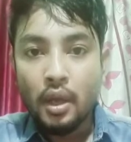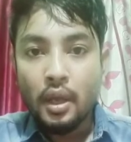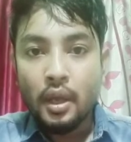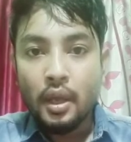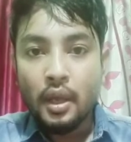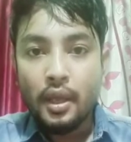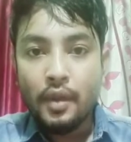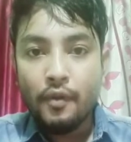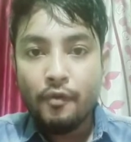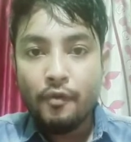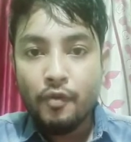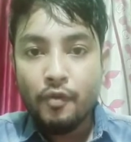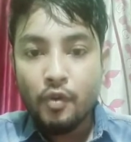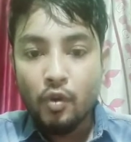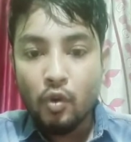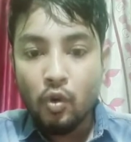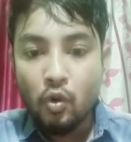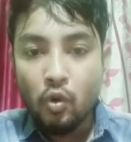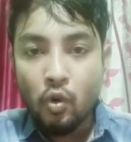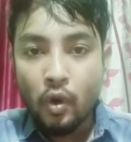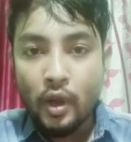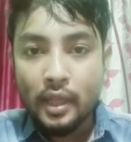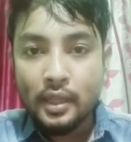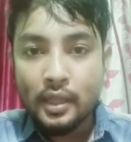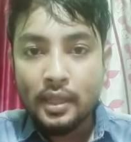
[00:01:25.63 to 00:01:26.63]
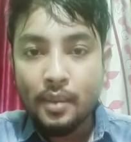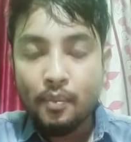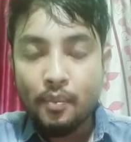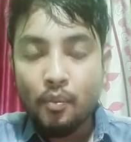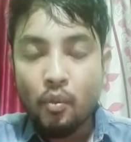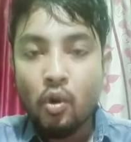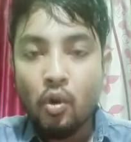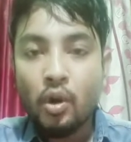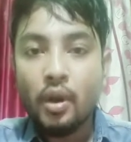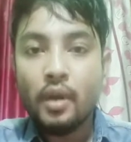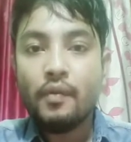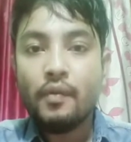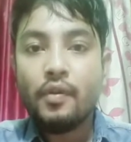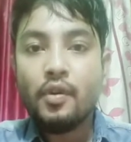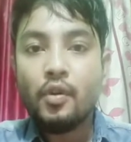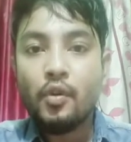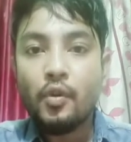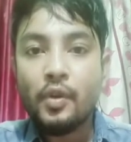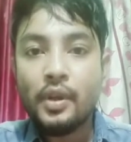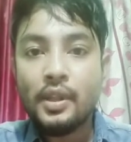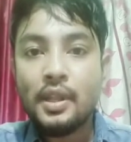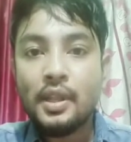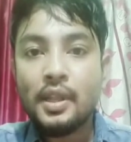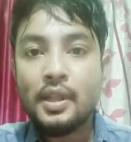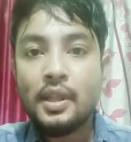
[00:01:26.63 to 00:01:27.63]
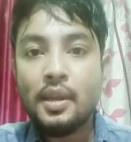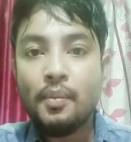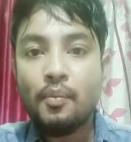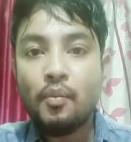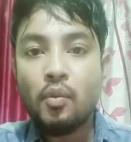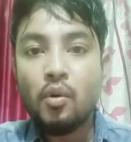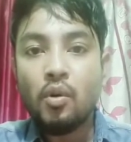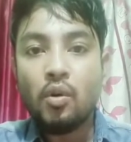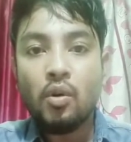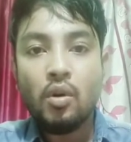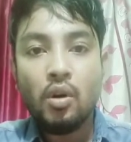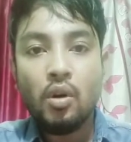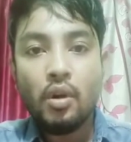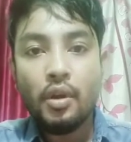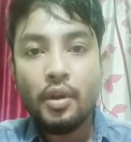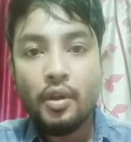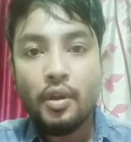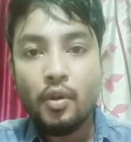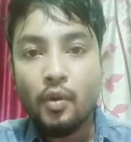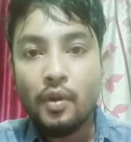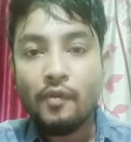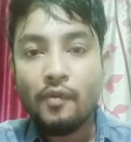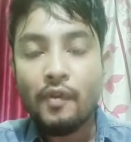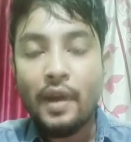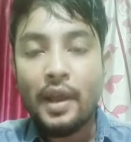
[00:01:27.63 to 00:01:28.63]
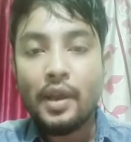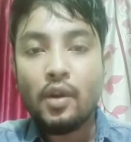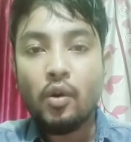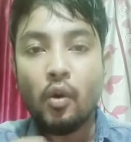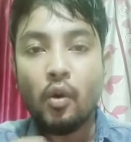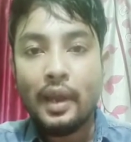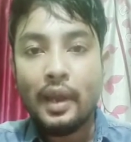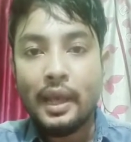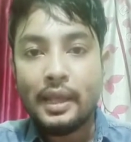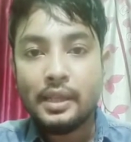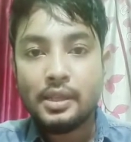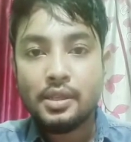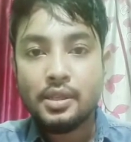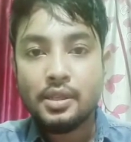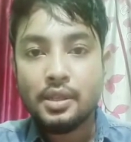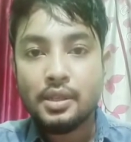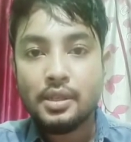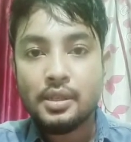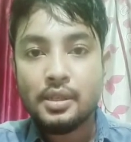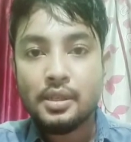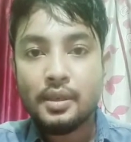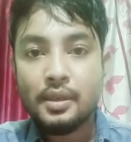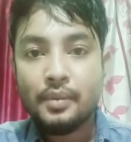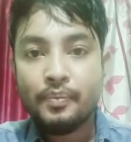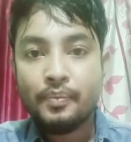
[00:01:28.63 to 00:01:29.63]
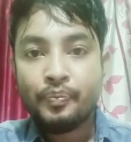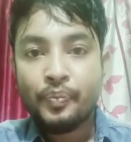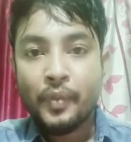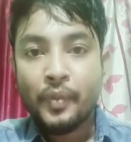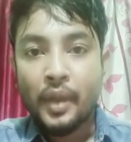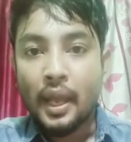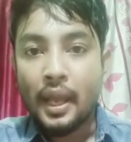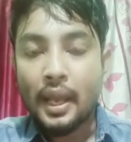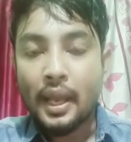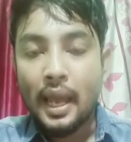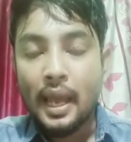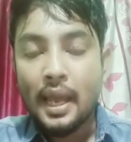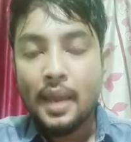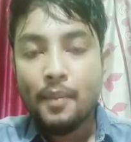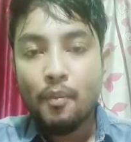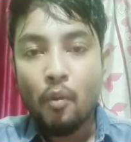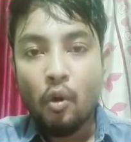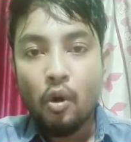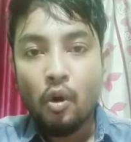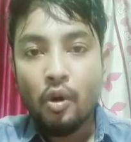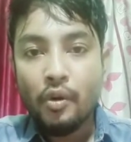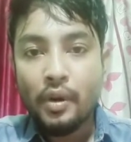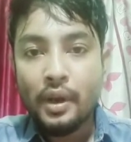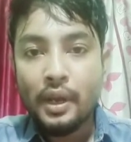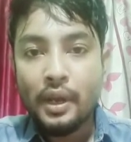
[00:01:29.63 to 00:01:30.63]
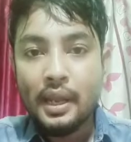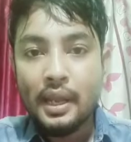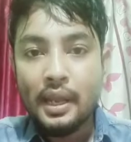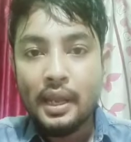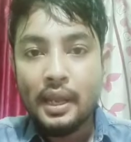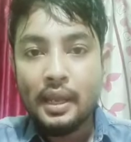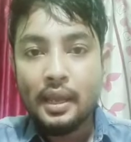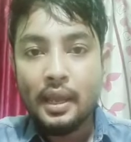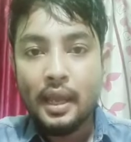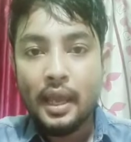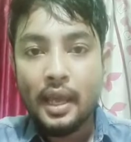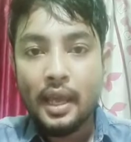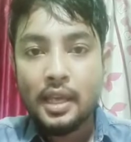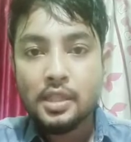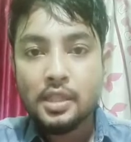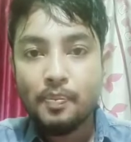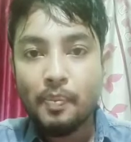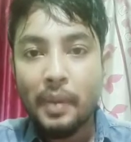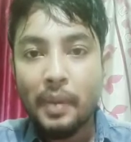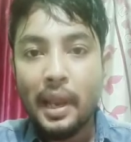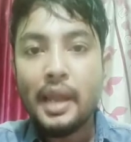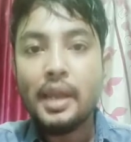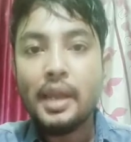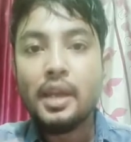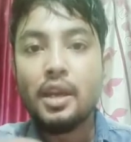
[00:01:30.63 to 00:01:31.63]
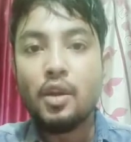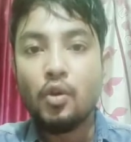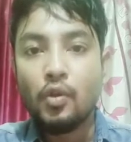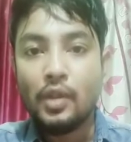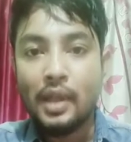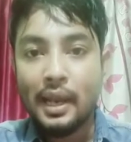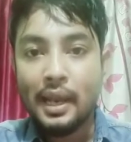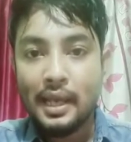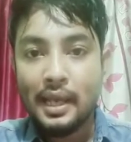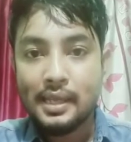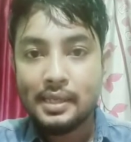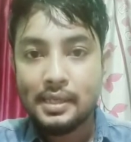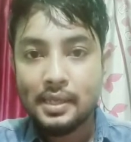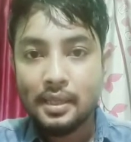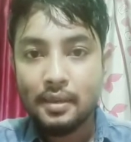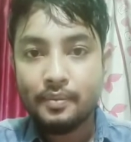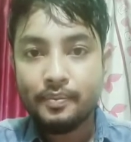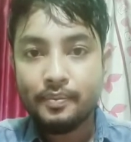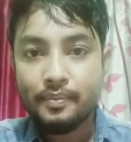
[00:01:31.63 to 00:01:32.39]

If you look at the book, if you read at the book, you will find all answers, and I have already explained you the lesson.